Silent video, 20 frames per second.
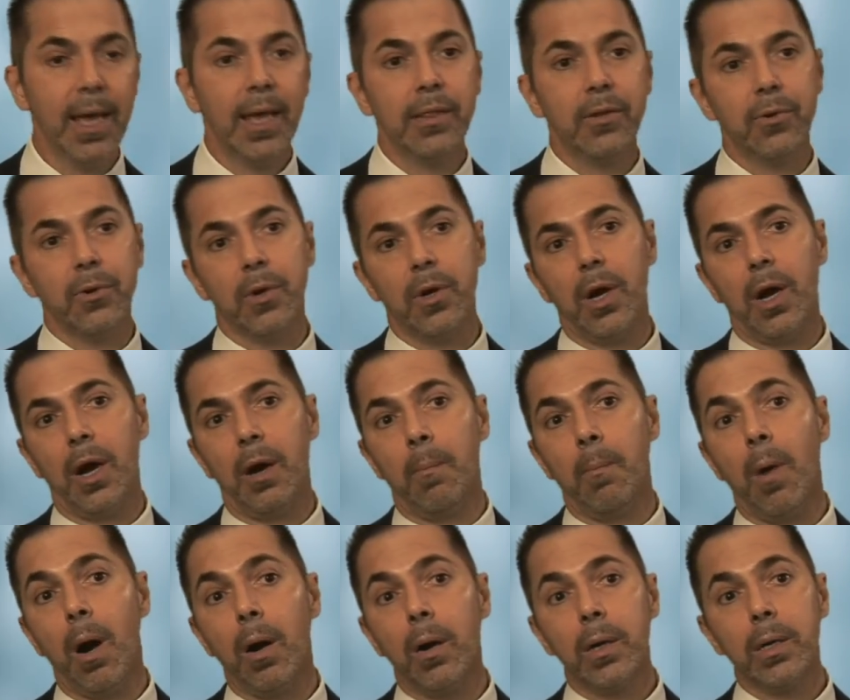There are uh,
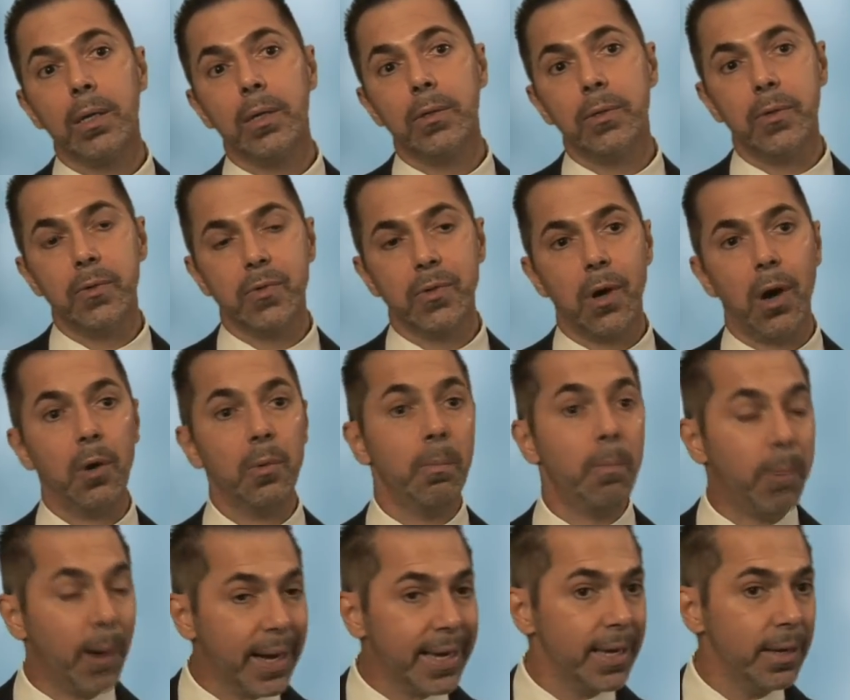molecules called
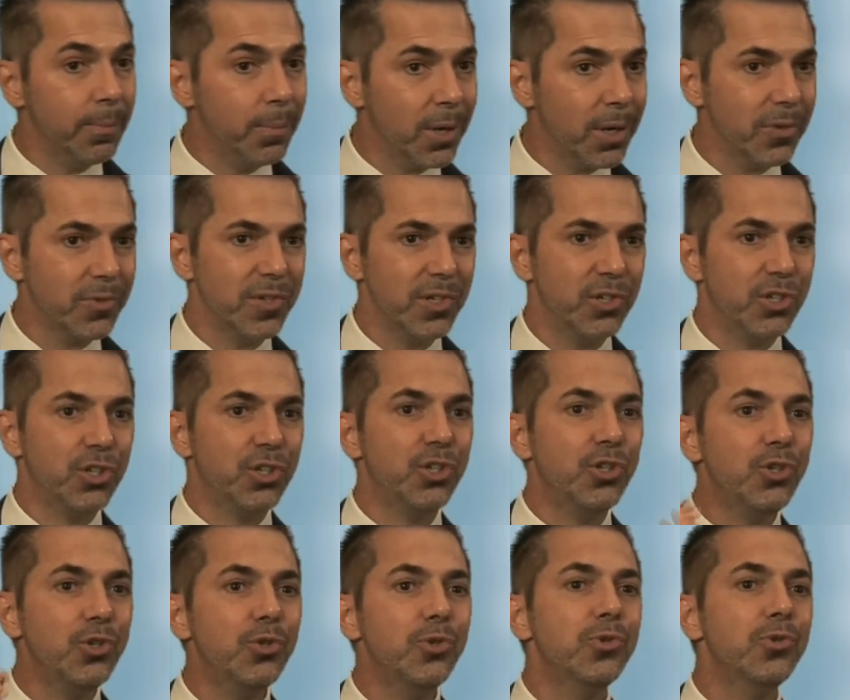buckyballs, these
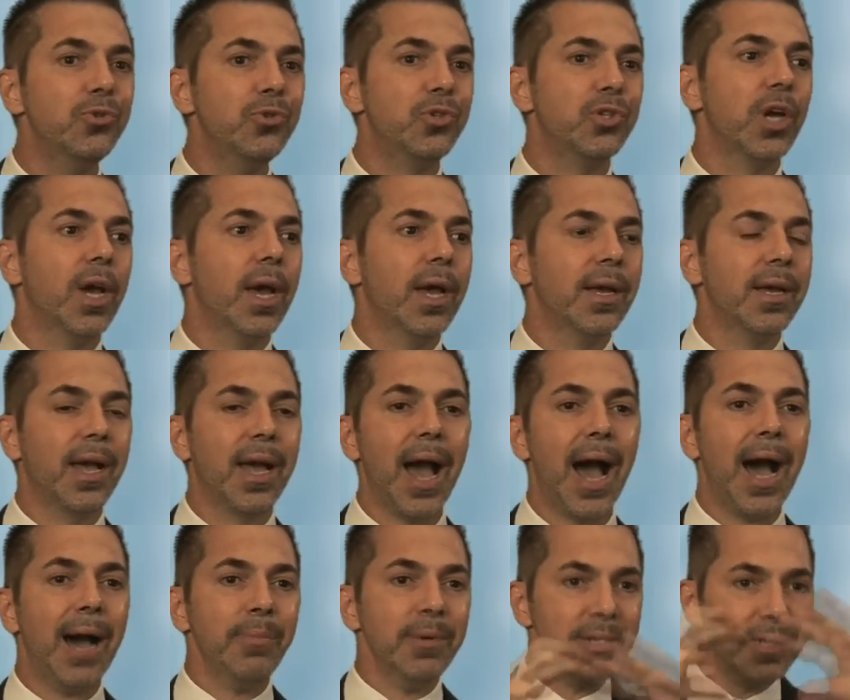huge
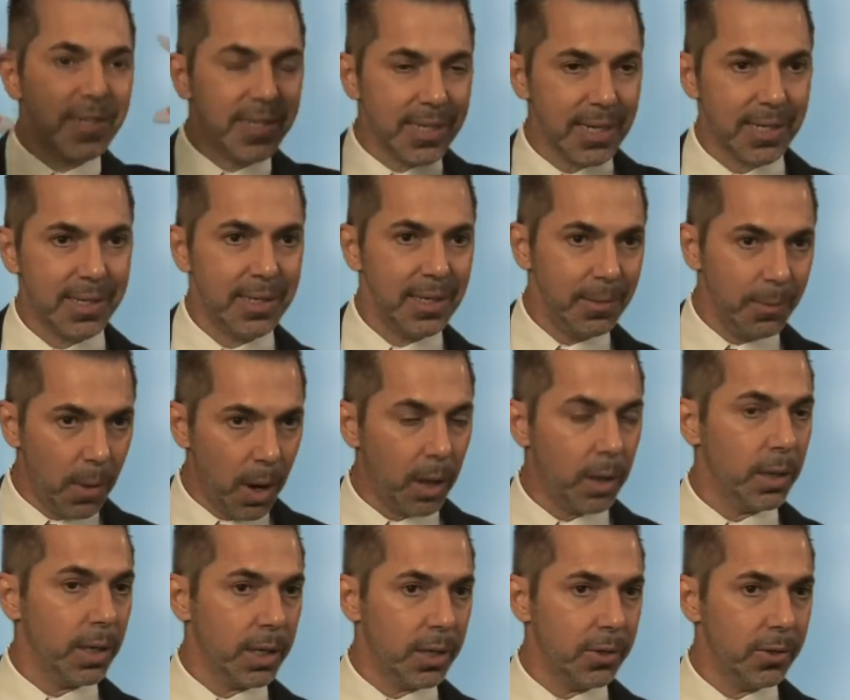carbon 60
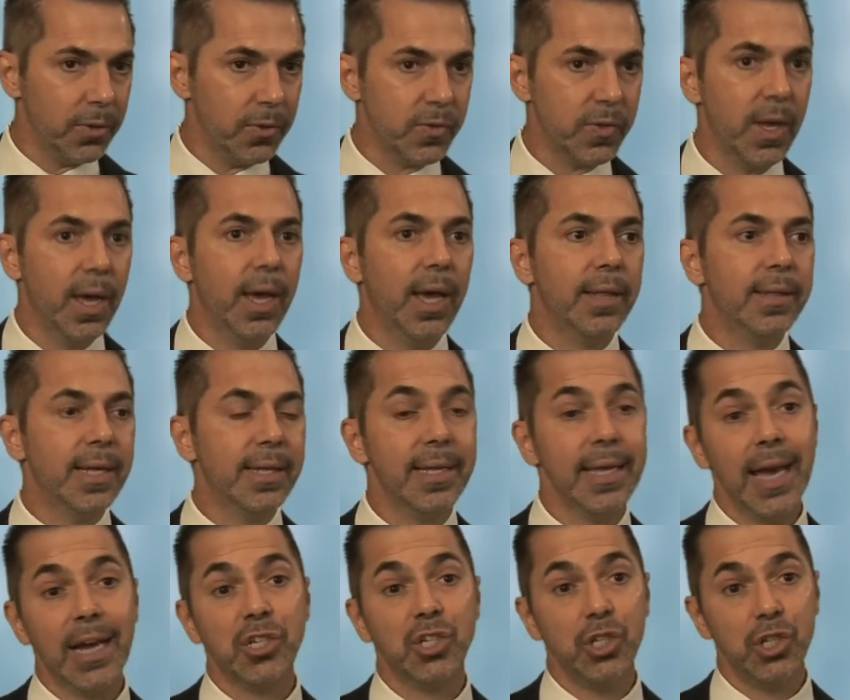molecules that they
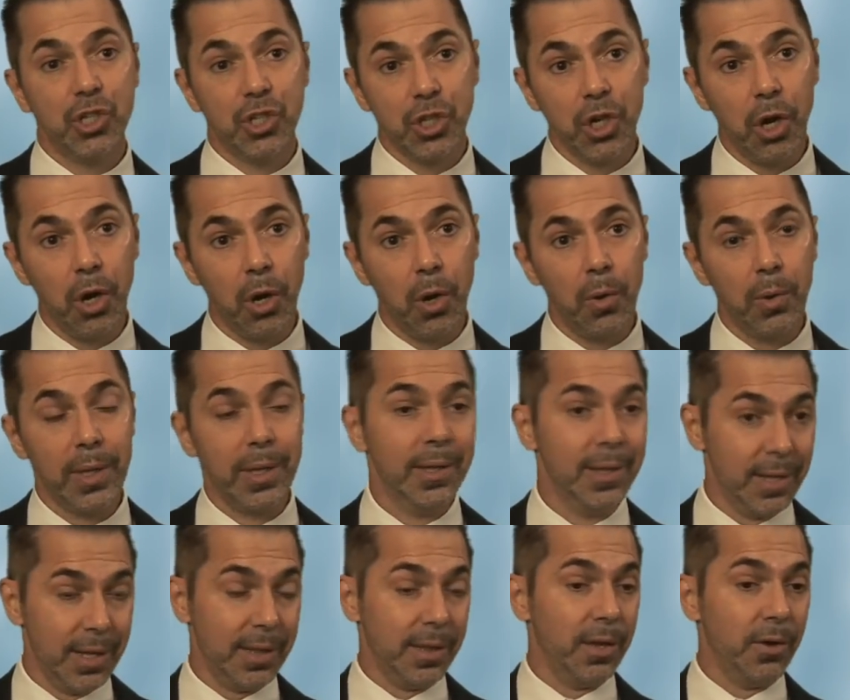actually show,
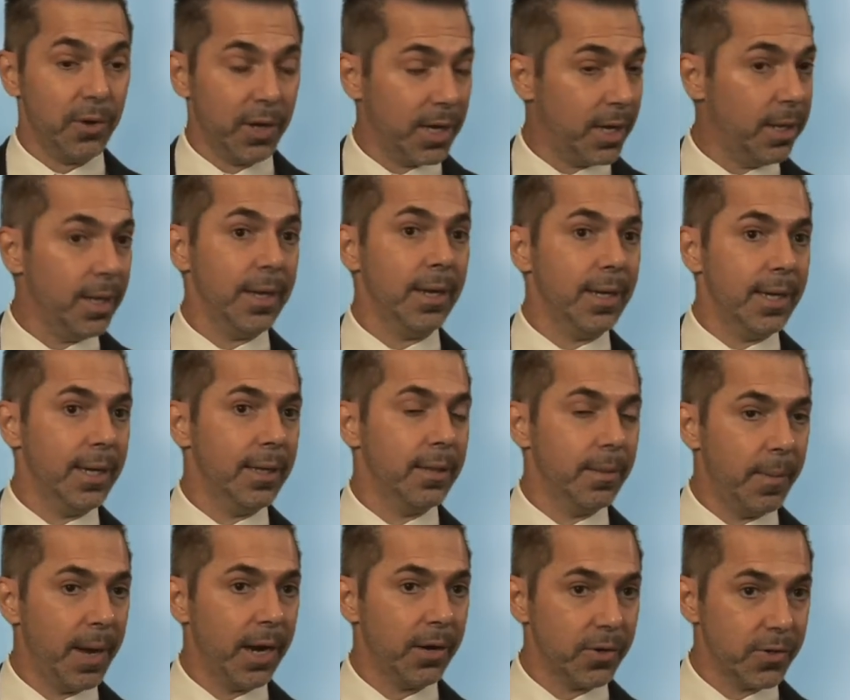uh, uh, they're clearly in the
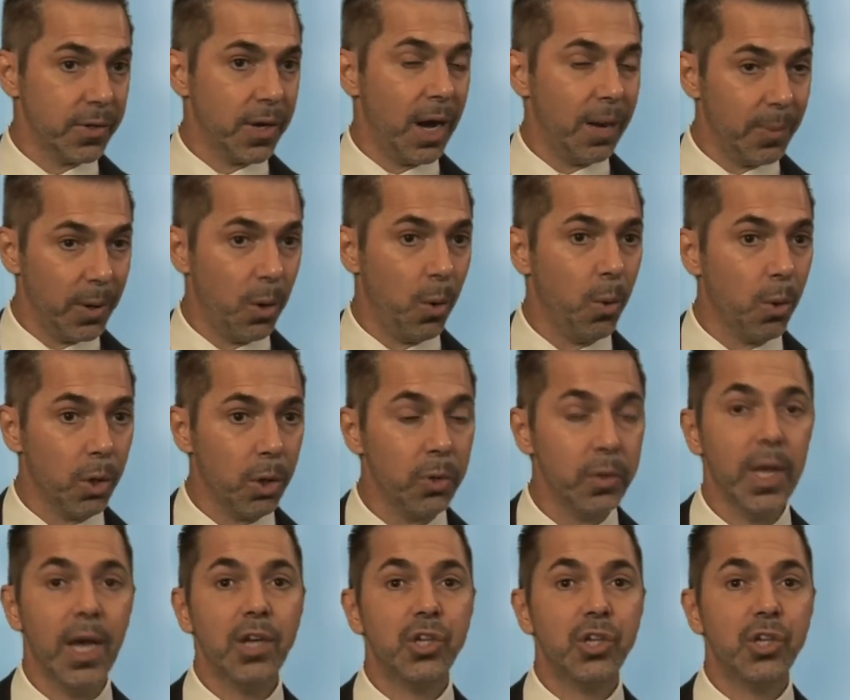macroscopic world,